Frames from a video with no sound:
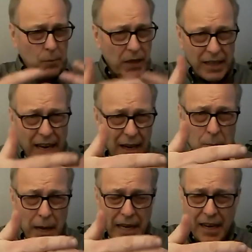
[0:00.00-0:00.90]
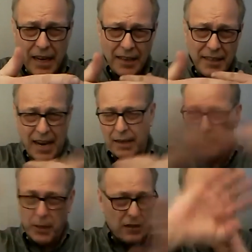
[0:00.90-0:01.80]
You can't make contact
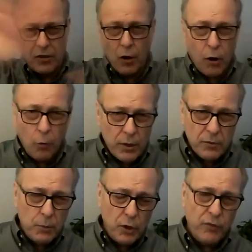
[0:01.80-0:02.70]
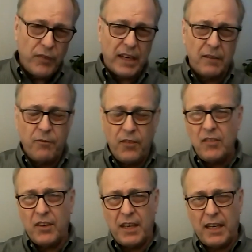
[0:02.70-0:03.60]
because they're always moving and
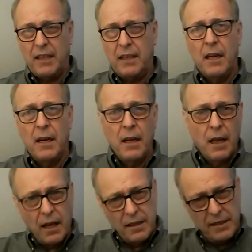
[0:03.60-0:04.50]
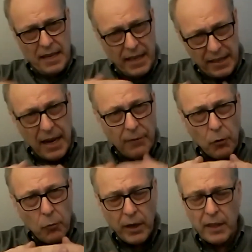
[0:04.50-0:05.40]
fidgeting, and they never
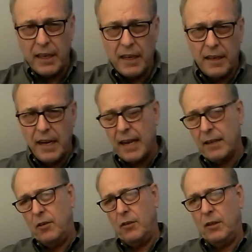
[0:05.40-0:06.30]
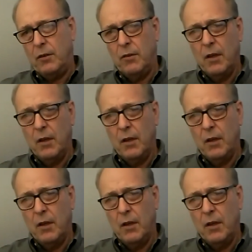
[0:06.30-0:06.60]
really connect to you.